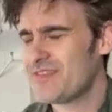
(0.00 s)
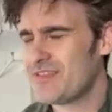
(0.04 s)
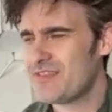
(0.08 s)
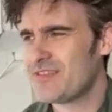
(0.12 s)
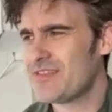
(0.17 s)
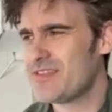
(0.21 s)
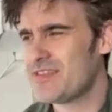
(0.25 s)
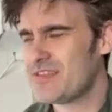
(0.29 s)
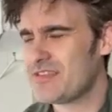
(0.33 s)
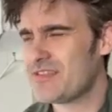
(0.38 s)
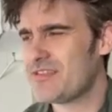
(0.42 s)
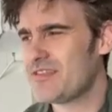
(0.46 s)

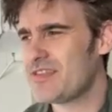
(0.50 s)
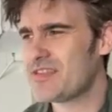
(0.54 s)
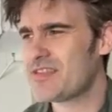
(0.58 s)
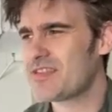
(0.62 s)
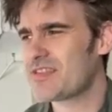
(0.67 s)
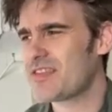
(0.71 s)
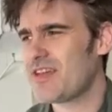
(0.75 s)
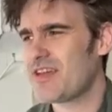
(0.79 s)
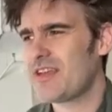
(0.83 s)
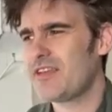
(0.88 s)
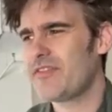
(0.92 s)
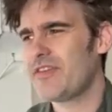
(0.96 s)

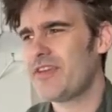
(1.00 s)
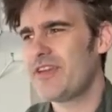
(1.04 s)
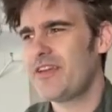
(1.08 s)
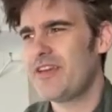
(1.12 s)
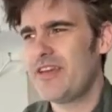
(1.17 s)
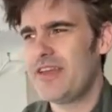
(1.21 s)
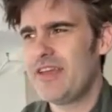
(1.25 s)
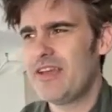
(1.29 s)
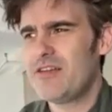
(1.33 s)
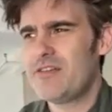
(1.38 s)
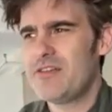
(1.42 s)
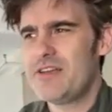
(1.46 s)
this kind of
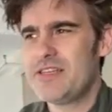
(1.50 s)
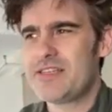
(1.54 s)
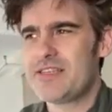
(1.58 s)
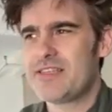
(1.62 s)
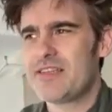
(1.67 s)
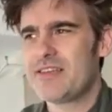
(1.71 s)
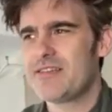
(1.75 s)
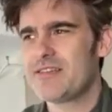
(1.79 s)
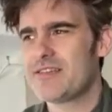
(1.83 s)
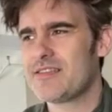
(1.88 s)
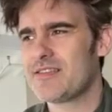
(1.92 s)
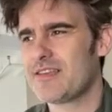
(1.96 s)
eerie
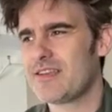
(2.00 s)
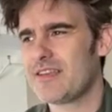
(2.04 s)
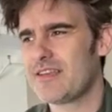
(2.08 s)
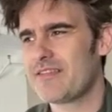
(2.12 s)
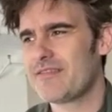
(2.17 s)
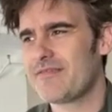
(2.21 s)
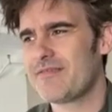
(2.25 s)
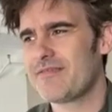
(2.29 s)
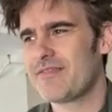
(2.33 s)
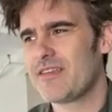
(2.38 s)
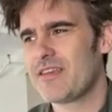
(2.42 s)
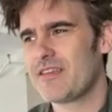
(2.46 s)
sense
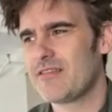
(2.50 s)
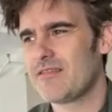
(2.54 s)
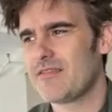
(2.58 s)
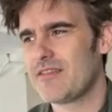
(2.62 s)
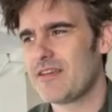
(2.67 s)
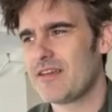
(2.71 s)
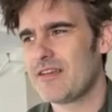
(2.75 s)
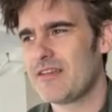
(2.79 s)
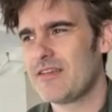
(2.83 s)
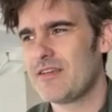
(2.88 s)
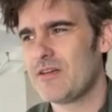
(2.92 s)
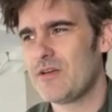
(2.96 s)
that
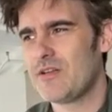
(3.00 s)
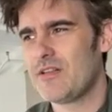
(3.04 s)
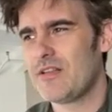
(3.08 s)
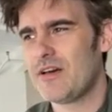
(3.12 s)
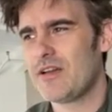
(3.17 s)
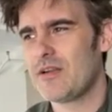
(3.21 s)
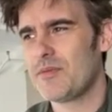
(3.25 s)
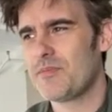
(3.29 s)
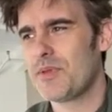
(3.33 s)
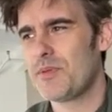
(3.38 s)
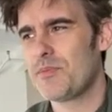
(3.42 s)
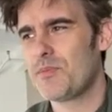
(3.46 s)
I know a
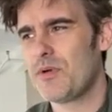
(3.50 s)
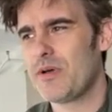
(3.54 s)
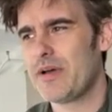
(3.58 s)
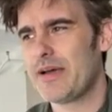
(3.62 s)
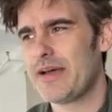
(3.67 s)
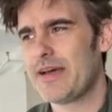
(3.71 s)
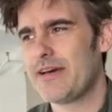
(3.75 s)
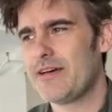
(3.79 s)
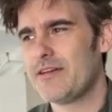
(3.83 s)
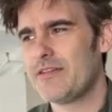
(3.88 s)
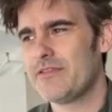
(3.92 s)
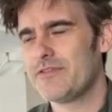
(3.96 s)
lot of people
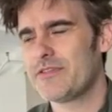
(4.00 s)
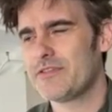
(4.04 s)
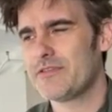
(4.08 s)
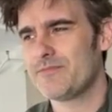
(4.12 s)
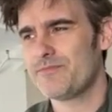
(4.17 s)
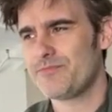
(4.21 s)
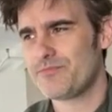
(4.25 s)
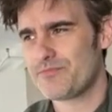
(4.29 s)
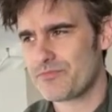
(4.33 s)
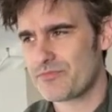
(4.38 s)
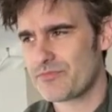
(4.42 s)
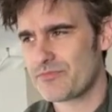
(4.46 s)
have,
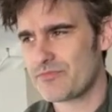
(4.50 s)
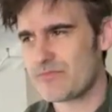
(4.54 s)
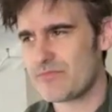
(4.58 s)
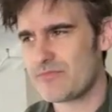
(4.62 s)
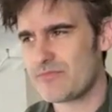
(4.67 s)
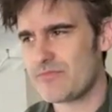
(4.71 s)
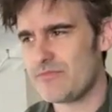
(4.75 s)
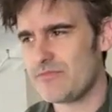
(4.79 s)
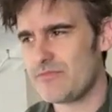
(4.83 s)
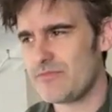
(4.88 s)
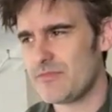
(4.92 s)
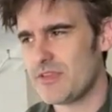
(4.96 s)

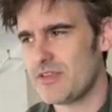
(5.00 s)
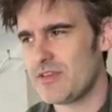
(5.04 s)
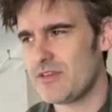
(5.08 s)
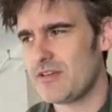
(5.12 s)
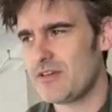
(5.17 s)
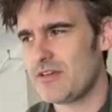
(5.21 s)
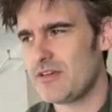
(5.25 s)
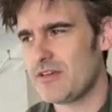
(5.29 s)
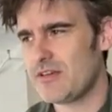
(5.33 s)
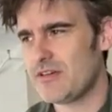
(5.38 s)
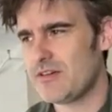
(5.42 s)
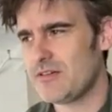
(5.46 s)

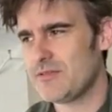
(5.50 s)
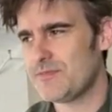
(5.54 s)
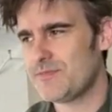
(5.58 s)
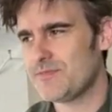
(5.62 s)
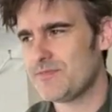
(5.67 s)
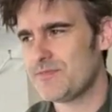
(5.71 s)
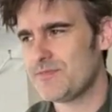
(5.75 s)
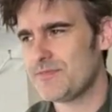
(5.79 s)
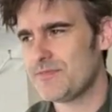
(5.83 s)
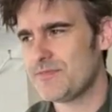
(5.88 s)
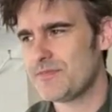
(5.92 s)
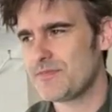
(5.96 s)

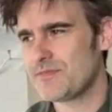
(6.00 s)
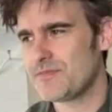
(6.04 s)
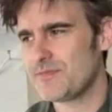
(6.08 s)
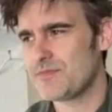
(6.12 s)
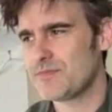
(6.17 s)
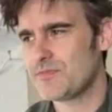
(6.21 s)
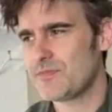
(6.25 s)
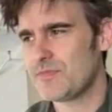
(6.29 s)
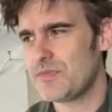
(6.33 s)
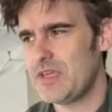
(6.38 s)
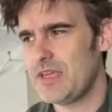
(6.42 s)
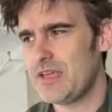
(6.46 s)
and
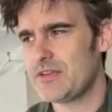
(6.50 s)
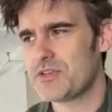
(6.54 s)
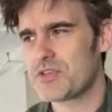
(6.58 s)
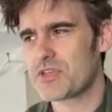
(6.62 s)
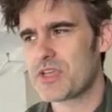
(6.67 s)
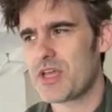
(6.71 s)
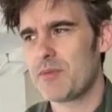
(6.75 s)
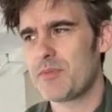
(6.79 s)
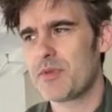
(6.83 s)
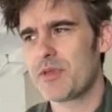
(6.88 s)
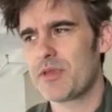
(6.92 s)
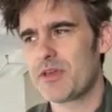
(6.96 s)
yeah,
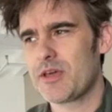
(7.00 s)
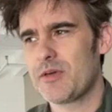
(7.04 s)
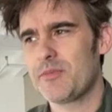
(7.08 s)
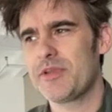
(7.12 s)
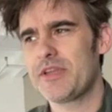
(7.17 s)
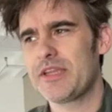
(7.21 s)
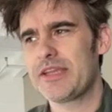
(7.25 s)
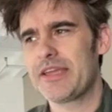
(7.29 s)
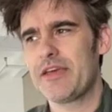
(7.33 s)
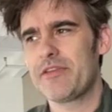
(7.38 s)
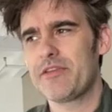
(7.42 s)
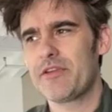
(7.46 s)
just coming
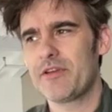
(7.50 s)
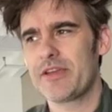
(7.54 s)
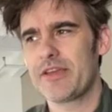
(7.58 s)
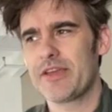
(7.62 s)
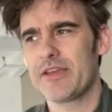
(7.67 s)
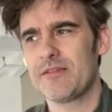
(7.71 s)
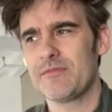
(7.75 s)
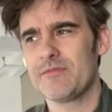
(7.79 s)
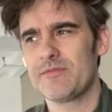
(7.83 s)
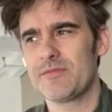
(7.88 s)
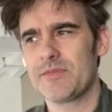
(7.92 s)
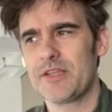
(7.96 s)
together
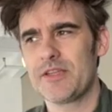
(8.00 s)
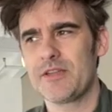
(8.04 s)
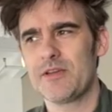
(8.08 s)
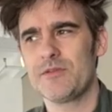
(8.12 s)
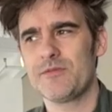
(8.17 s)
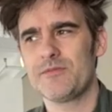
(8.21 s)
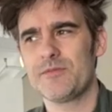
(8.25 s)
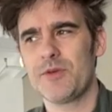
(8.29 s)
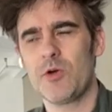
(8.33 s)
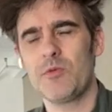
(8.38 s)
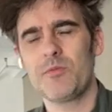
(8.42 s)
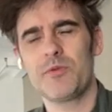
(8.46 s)
again, you
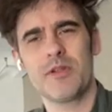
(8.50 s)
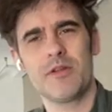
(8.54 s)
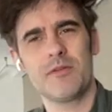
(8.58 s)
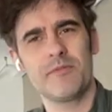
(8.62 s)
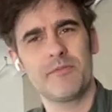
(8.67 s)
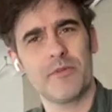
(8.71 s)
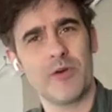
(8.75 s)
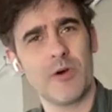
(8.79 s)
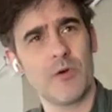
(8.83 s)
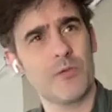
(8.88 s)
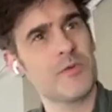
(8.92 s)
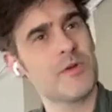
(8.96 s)
know, open
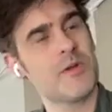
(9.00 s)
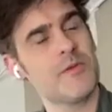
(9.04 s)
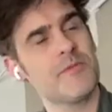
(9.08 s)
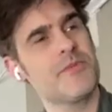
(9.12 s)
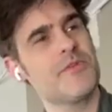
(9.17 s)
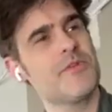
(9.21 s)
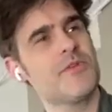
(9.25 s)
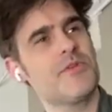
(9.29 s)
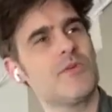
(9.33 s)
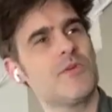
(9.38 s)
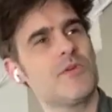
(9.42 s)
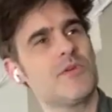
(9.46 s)
up
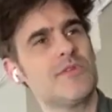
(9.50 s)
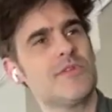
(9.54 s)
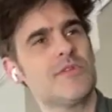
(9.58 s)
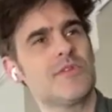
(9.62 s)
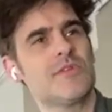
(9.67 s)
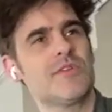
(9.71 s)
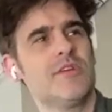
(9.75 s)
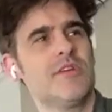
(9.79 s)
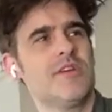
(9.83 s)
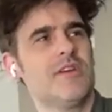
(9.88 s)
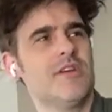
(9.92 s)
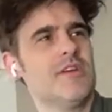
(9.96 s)
the
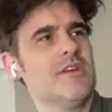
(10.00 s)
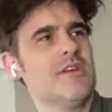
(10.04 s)
doors.